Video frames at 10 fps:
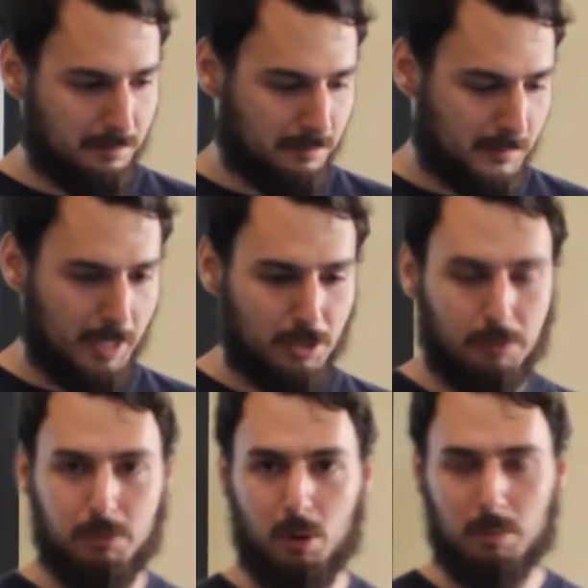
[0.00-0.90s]
it's a
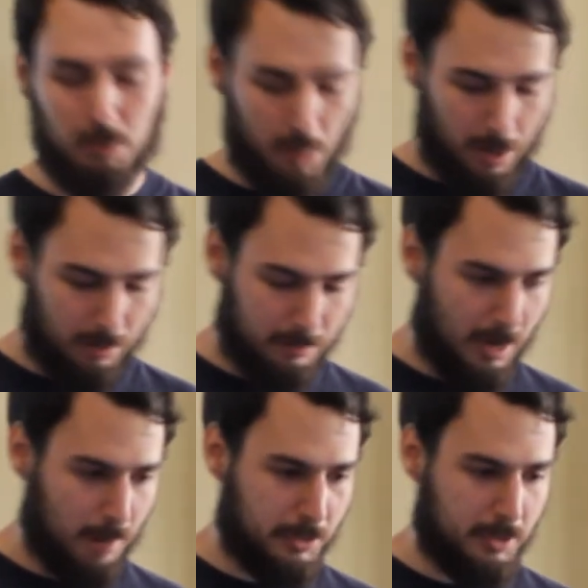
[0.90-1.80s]
formal model of
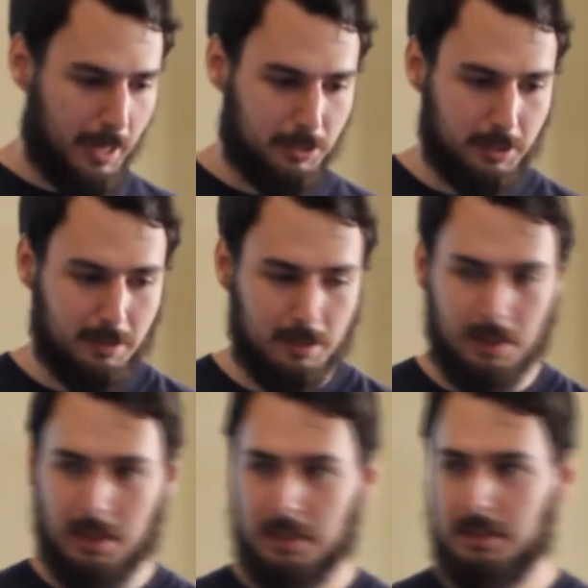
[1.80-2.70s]
computation
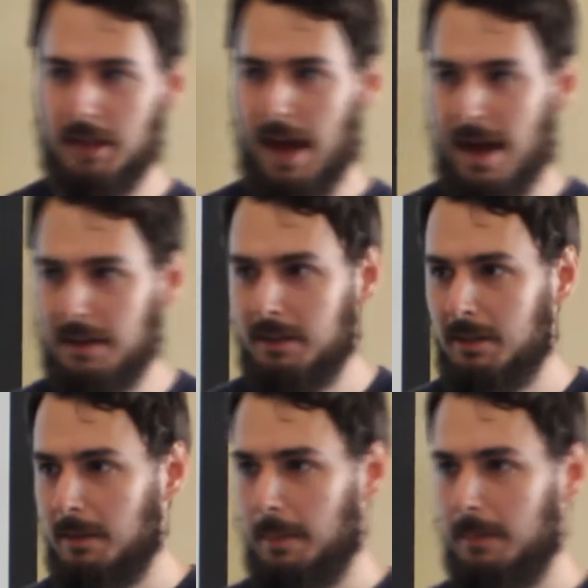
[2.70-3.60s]
that
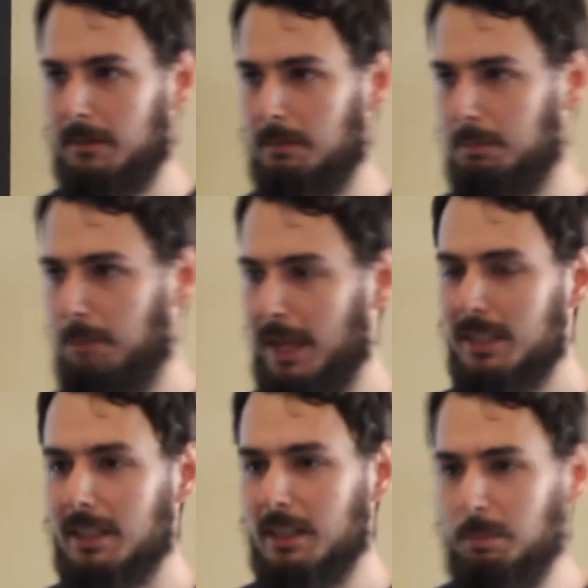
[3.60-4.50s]

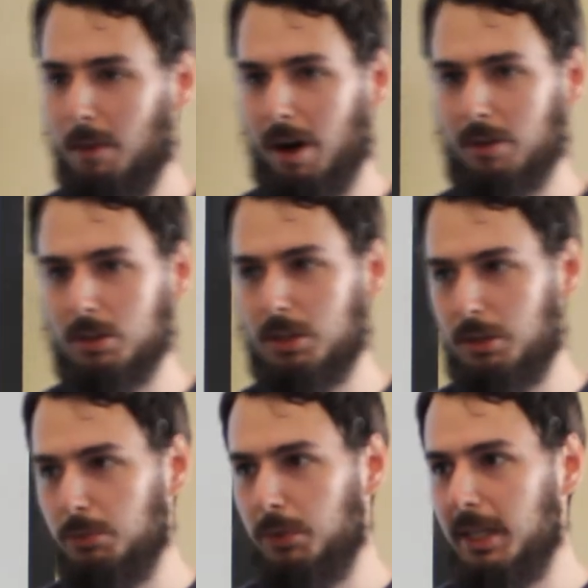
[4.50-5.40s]
basically models
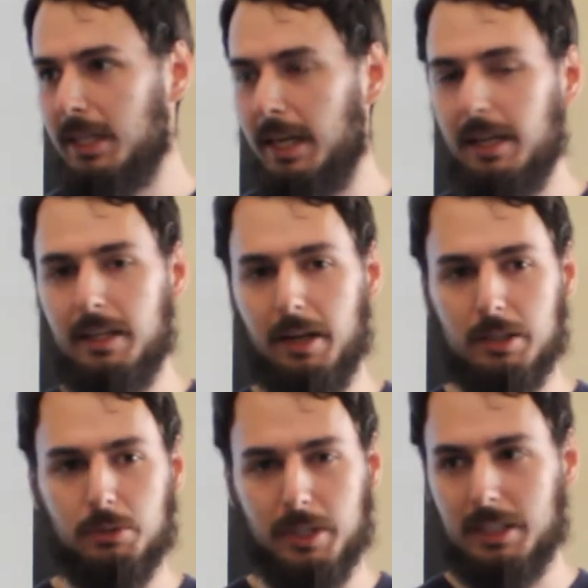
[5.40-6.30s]
three key
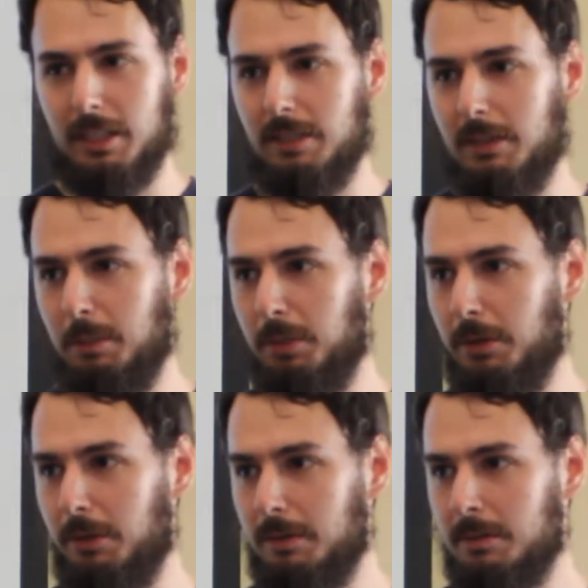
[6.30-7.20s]
characteristics of a
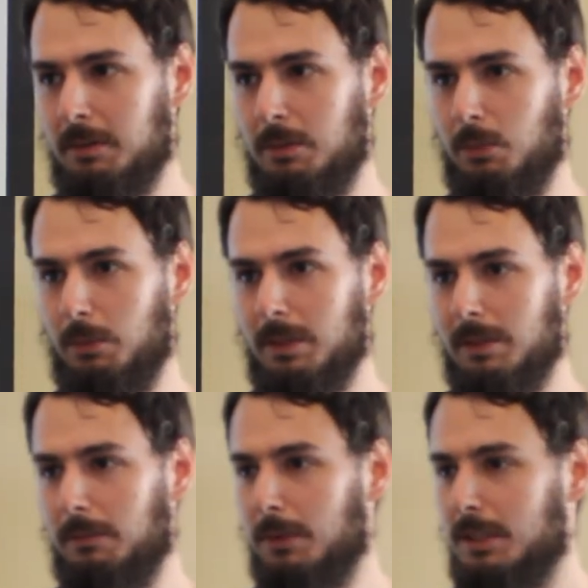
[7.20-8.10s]
computer.
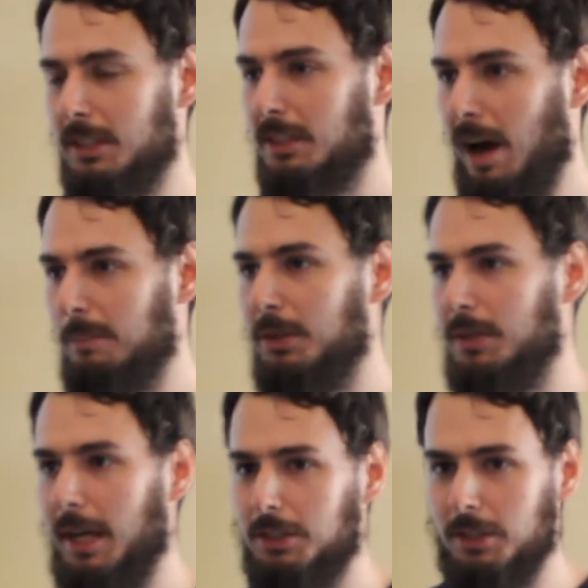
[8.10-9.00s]
The first is
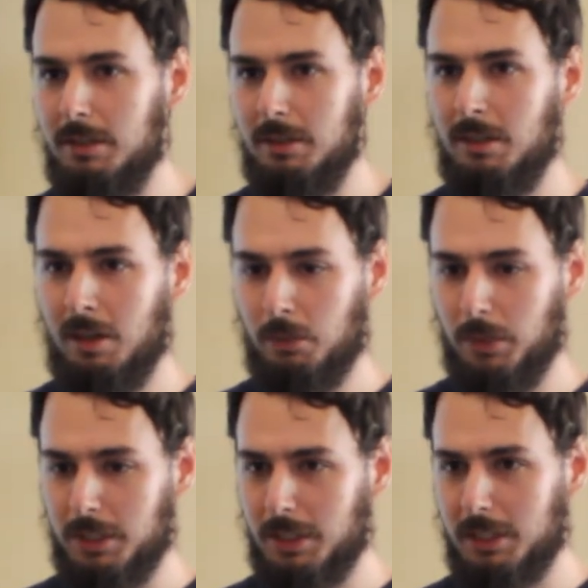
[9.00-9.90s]
computation,
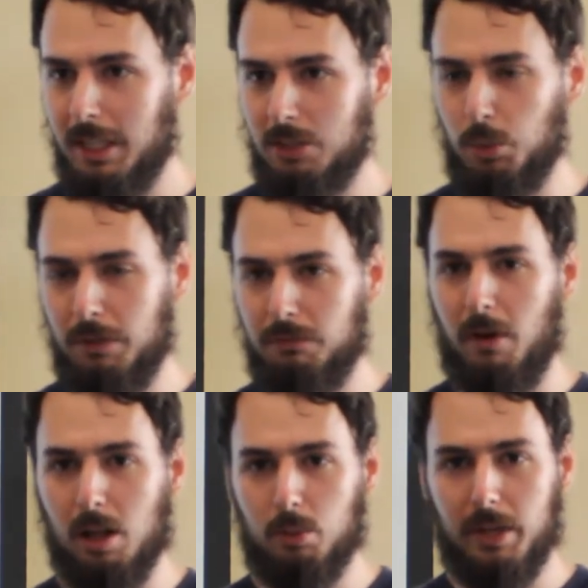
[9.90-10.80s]
which is essentially
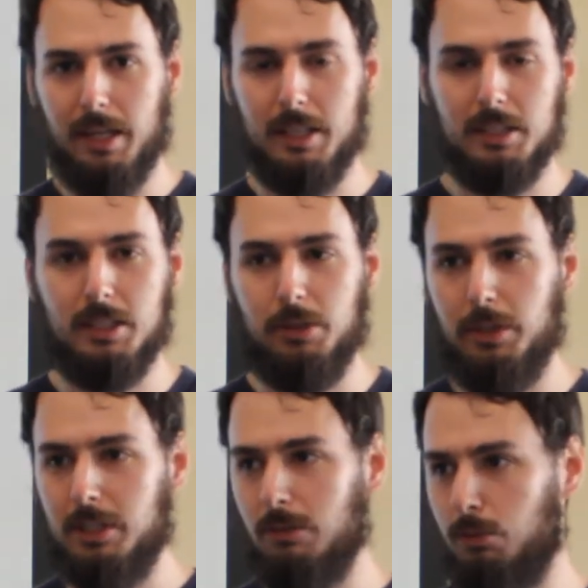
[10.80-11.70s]
following a
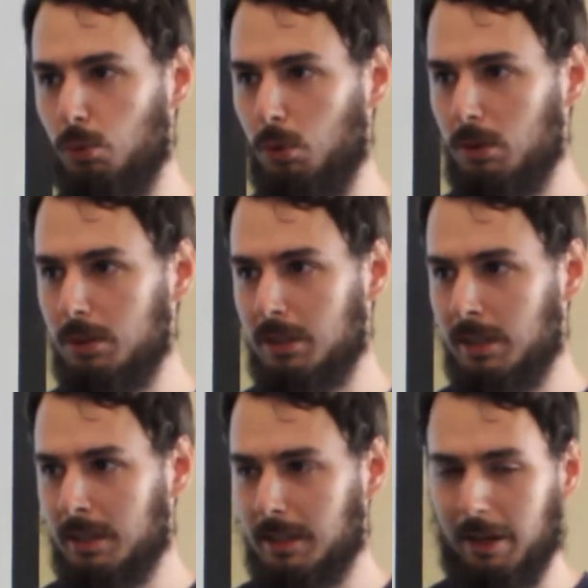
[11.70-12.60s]
series of rules,
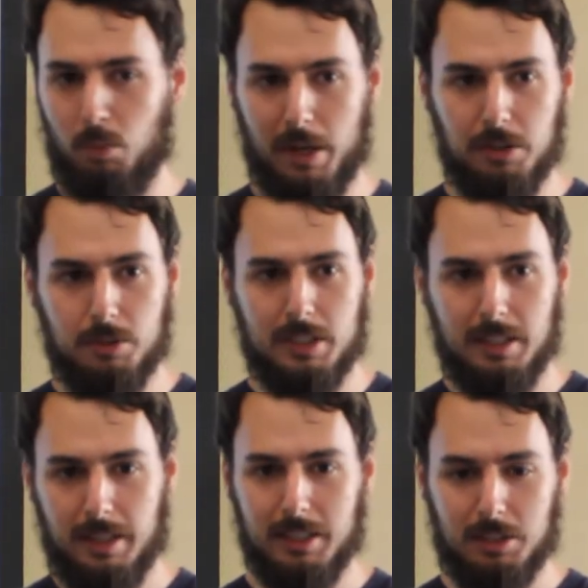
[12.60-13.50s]
like when you
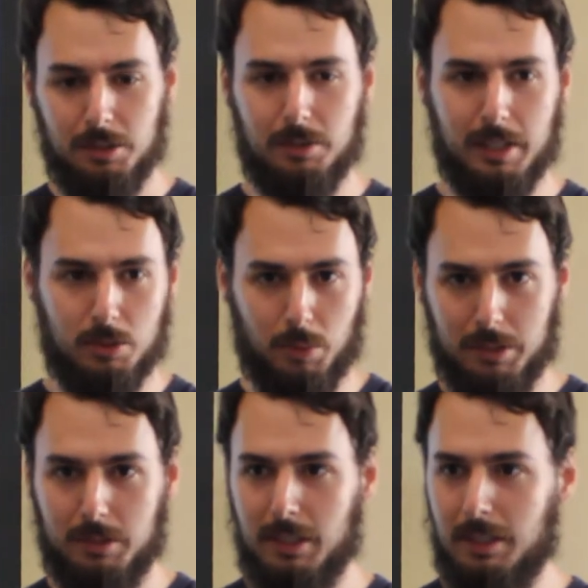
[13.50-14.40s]
see this, do this, when
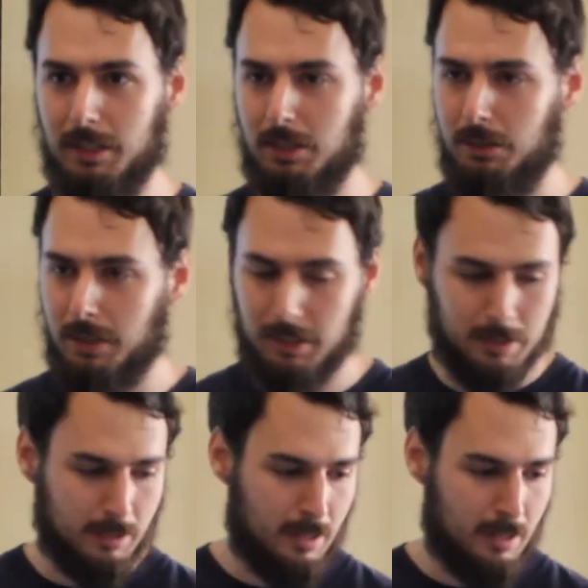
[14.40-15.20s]
you see this, do this